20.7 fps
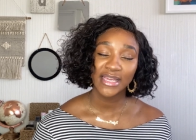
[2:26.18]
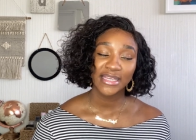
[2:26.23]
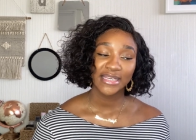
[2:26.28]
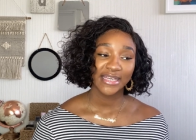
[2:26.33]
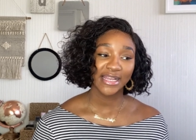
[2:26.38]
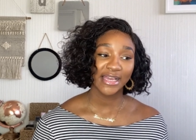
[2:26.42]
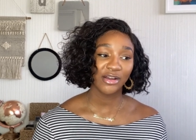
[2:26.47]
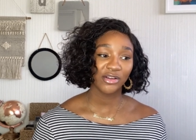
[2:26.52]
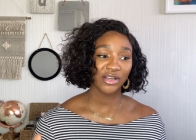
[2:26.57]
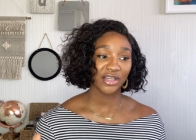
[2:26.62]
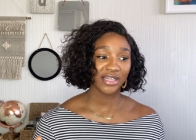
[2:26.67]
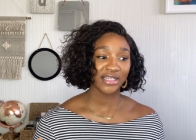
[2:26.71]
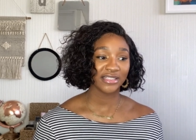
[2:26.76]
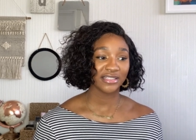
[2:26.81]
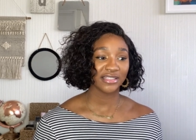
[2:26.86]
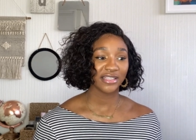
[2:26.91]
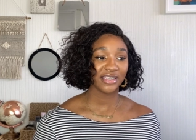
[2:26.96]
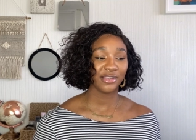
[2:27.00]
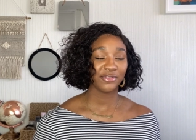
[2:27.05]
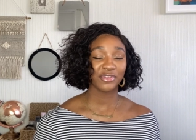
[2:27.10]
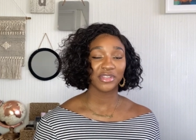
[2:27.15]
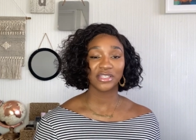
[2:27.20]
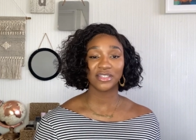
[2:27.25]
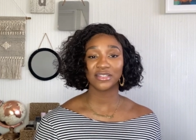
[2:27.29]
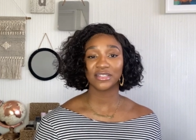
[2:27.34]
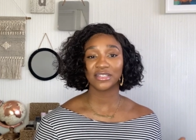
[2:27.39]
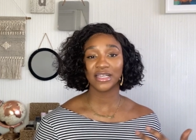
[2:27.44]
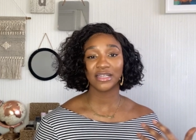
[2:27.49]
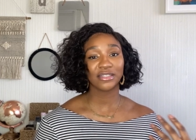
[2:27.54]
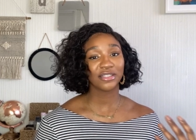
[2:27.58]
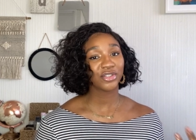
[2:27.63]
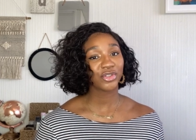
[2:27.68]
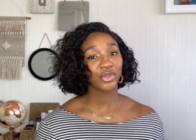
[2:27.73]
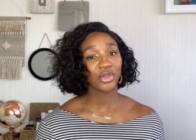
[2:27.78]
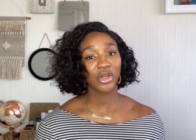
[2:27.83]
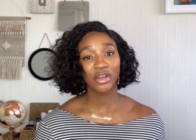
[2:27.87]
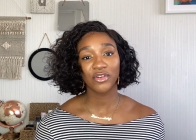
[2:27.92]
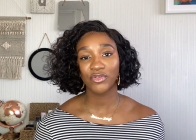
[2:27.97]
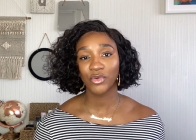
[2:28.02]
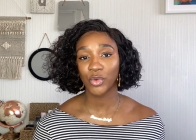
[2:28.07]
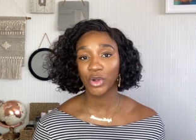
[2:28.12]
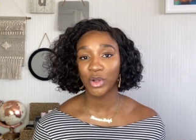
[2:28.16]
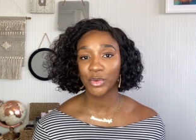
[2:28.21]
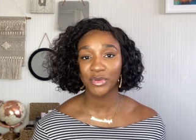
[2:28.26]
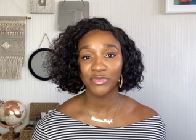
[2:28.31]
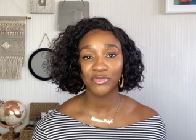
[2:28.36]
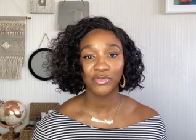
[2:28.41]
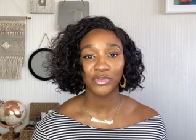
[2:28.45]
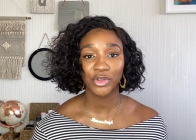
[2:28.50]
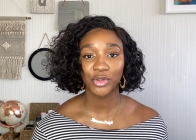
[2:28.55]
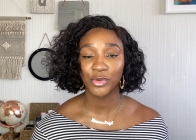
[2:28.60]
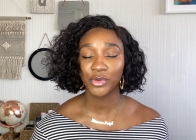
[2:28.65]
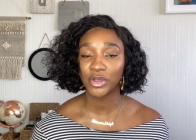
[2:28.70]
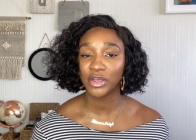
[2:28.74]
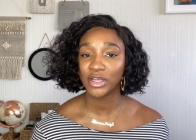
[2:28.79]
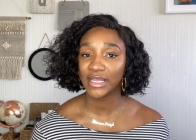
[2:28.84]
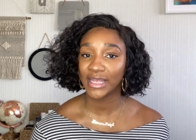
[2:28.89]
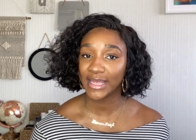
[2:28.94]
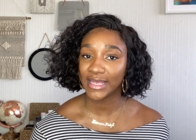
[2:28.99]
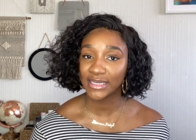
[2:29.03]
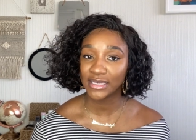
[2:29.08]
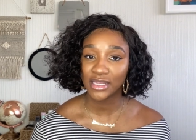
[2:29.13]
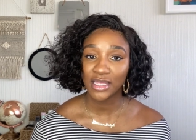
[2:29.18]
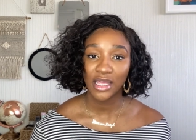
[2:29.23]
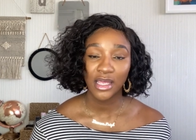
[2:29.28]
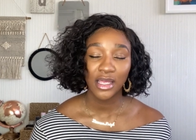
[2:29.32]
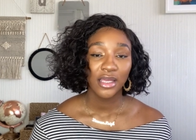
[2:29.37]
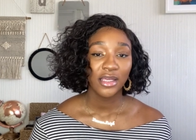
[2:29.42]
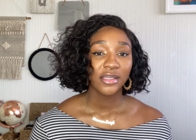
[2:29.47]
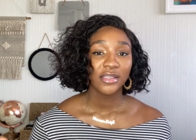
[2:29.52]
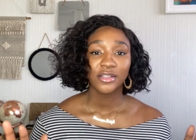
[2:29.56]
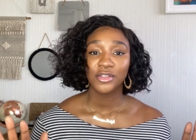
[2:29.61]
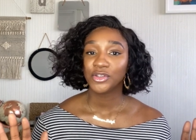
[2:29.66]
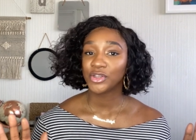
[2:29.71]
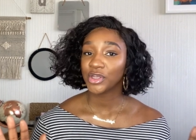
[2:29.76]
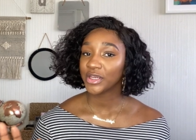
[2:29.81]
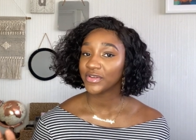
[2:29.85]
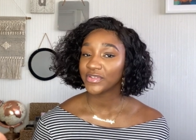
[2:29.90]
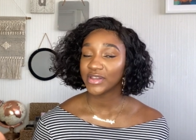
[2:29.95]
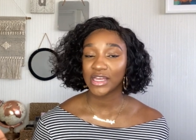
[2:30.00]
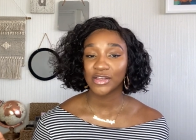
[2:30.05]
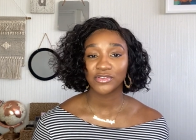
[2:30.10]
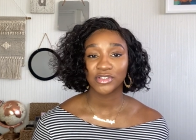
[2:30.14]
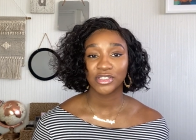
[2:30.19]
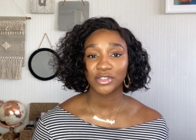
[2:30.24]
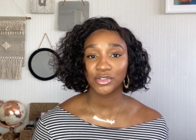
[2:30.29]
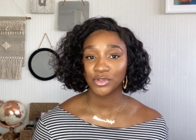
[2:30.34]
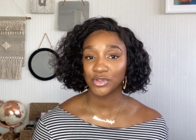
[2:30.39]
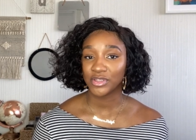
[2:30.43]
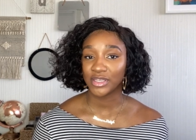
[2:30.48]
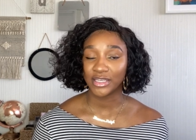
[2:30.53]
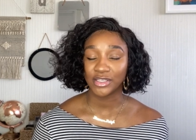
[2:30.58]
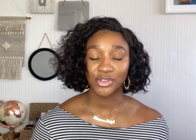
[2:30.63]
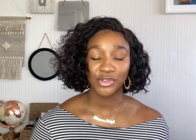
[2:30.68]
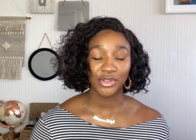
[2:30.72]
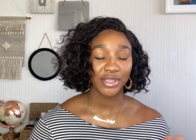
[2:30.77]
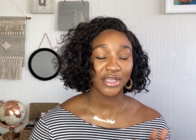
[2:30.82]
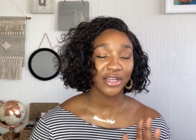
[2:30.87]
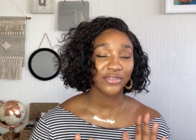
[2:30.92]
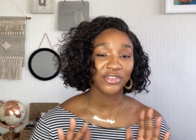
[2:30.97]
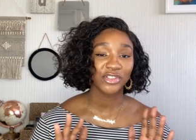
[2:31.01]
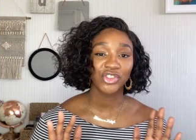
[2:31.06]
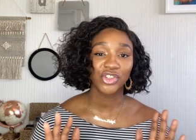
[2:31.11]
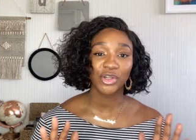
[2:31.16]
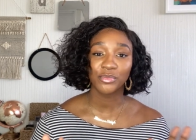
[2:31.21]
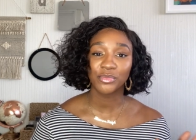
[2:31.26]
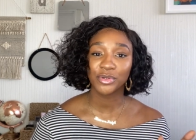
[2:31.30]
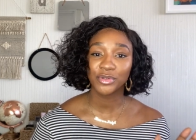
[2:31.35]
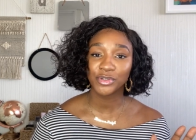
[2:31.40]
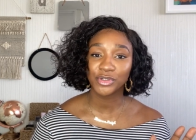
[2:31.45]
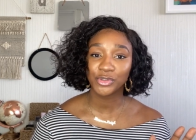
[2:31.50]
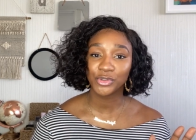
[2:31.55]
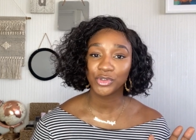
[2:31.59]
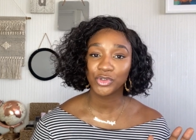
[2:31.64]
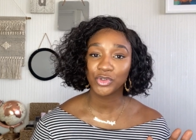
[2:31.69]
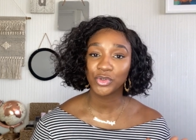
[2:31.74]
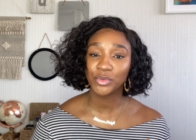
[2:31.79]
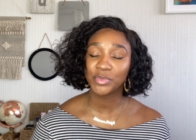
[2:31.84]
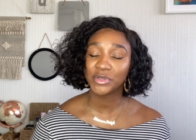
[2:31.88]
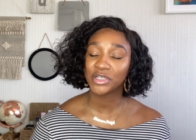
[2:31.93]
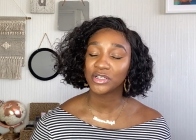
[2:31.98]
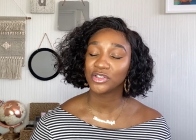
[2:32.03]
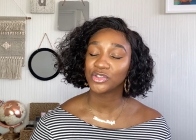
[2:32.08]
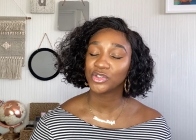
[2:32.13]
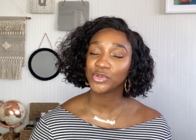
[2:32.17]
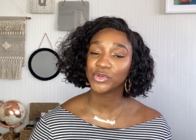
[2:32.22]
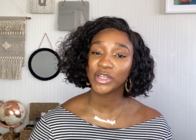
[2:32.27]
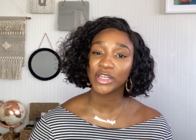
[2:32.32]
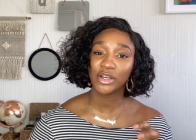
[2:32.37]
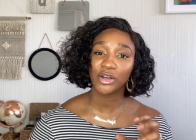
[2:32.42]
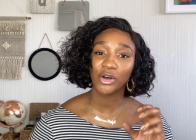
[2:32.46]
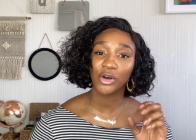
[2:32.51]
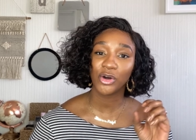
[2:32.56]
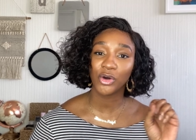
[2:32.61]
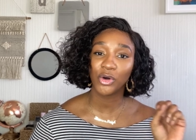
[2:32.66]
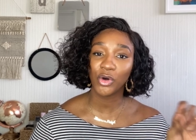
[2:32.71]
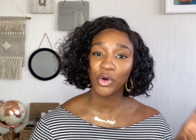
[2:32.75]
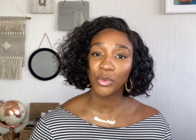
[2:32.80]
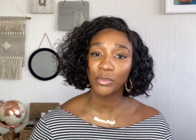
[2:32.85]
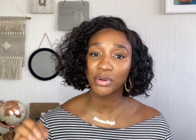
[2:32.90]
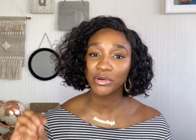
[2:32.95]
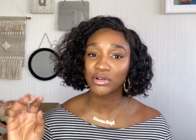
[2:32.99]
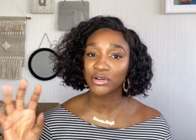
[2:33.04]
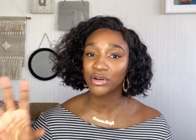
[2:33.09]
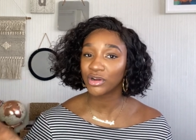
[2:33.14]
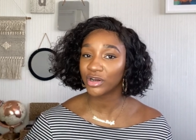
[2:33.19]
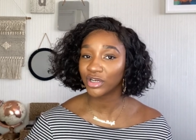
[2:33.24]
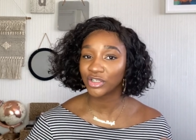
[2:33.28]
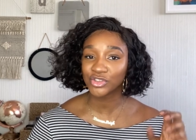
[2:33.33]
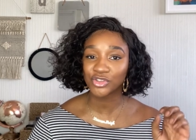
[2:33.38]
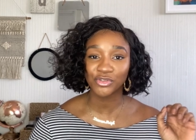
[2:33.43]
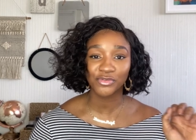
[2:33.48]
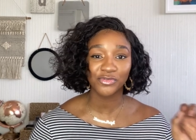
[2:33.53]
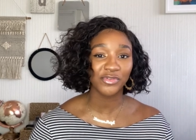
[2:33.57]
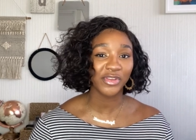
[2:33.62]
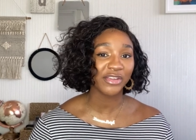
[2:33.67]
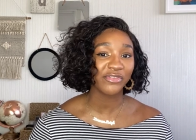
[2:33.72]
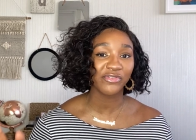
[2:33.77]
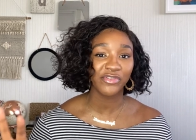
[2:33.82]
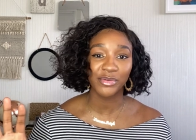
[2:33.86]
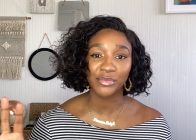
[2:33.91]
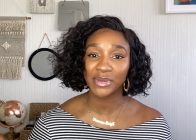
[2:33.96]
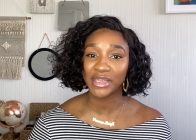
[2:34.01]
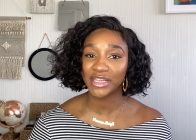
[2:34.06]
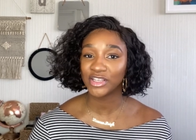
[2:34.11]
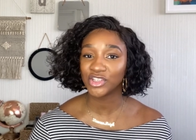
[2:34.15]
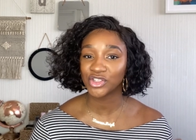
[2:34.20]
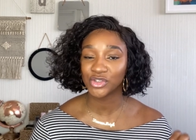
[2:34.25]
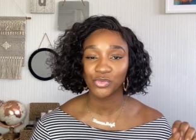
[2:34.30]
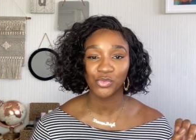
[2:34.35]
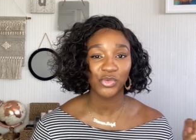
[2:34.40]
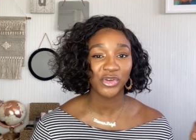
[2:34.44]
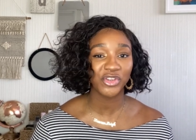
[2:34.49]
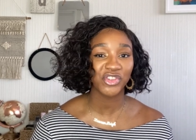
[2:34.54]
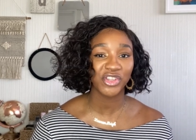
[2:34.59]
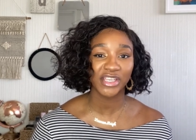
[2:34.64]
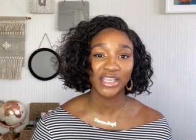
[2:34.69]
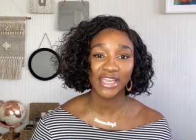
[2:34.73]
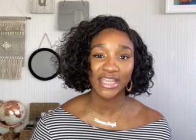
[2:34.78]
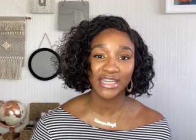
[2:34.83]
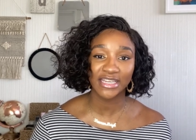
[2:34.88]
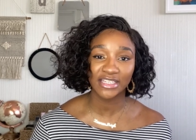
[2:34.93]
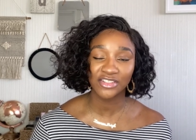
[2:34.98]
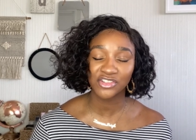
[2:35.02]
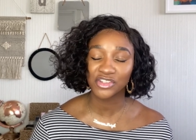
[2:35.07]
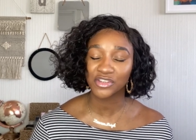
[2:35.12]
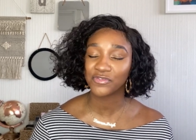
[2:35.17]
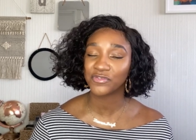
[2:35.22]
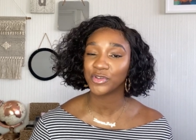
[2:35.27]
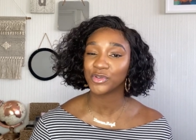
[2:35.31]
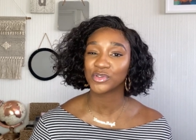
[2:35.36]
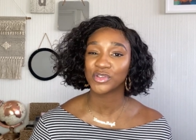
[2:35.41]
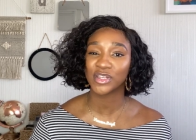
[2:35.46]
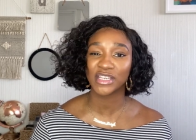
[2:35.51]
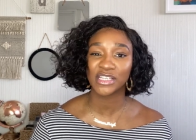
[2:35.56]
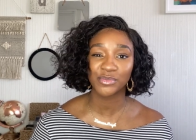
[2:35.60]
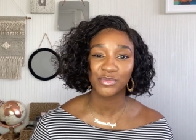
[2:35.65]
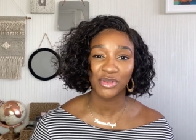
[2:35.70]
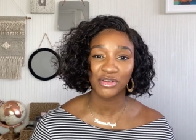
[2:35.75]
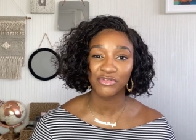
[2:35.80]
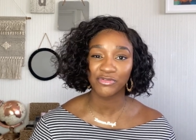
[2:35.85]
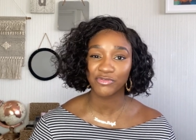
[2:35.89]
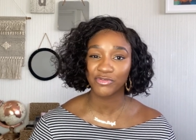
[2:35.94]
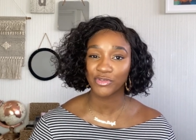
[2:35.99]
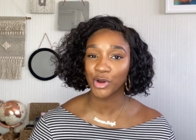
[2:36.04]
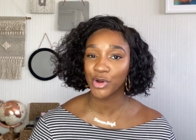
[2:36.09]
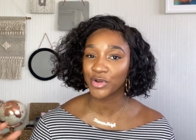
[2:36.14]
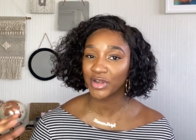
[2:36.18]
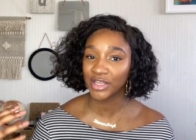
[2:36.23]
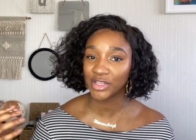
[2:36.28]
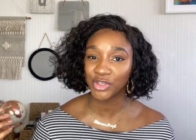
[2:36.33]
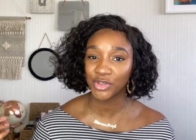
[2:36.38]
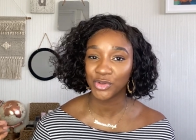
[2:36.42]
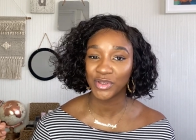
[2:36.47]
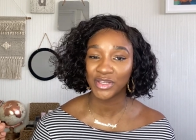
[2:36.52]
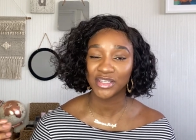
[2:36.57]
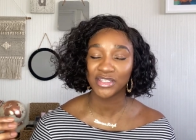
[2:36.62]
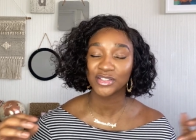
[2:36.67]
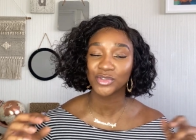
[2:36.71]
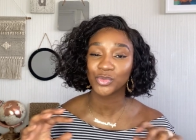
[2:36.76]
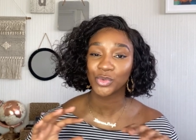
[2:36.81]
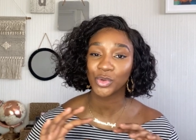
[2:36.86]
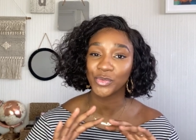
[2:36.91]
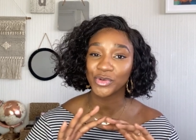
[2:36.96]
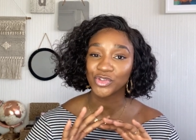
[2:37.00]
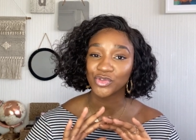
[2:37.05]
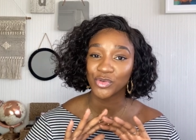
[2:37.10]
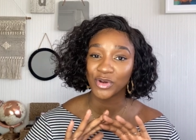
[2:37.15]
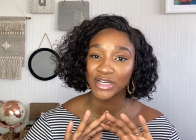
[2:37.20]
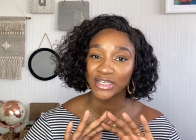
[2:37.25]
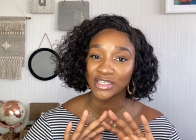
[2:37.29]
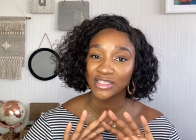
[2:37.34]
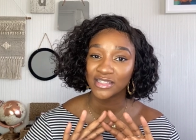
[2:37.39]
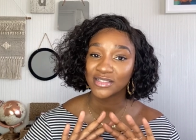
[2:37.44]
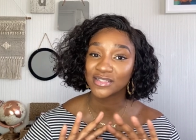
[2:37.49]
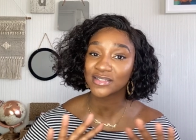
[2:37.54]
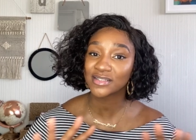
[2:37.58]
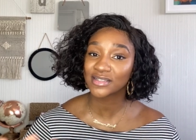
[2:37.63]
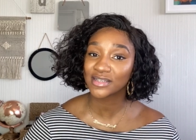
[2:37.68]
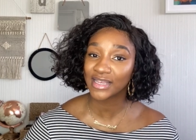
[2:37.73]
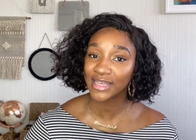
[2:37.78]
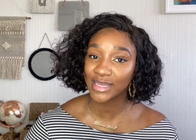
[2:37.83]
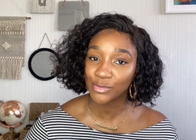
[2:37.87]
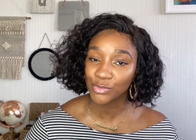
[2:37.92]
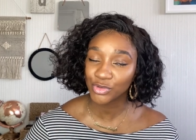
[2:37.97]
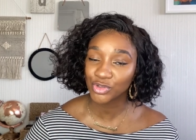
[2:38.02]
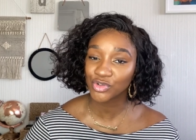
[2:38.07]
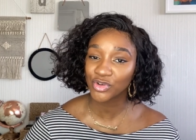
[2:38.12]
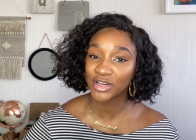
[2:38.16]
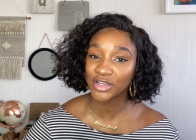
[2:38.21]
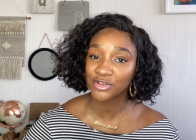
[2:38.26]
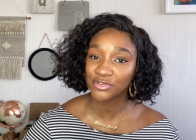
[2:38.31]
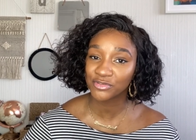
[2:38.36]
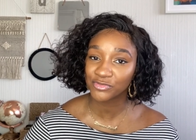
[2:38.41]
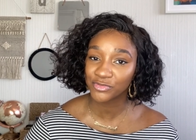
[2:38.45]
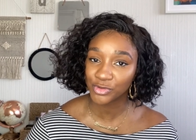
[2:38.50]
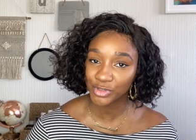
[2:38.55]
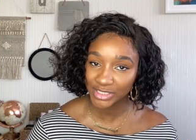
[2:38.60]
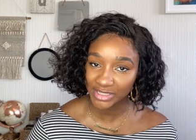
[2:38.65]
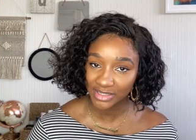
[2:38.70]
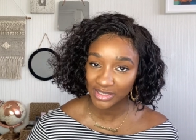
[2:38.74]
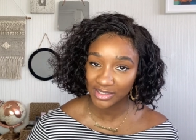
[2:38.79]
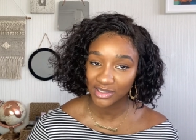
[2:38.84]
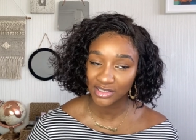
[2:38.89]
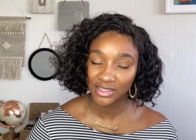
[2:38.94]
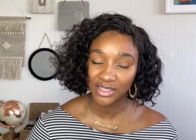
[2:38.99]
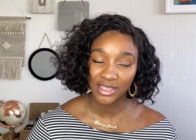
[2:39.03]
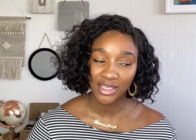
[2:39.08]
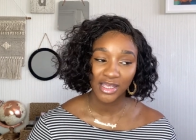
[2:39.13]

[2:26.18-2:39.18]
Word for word: Now guys, if this is sounding too overwhelming for you again, you don't even have to do that. You don't have to jump on Google, because you'll get a whole barrage of information, which again, just feels like it's being thrown at you, and this is what we're trying to escape. We're trying to avoid that.